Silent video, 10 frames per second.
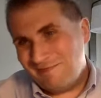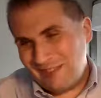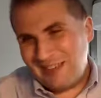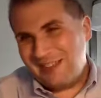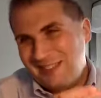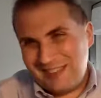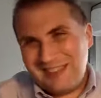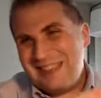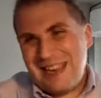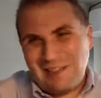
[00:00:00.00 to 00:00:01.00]
It's
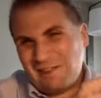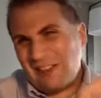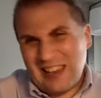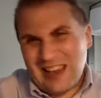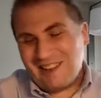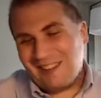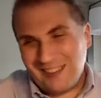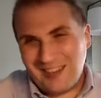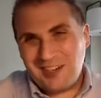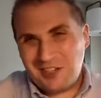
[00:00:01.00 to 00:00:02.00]
sniffing out the
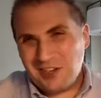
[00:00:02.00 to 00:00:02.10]
literature.